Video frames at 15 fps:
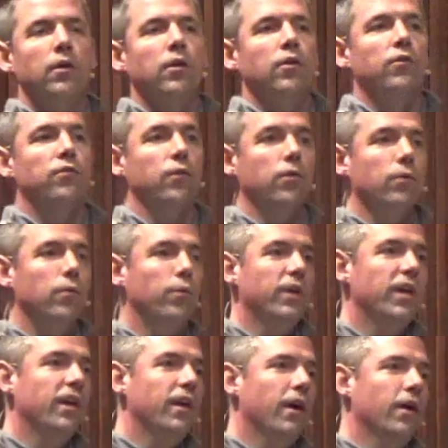So
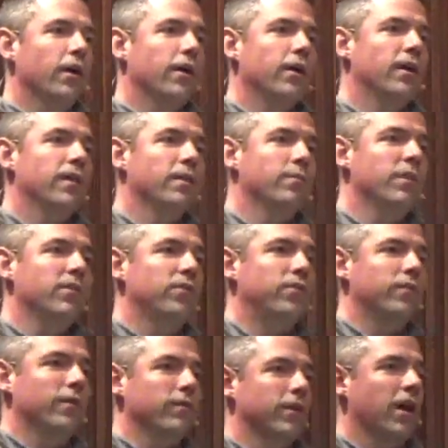we are in the midst of a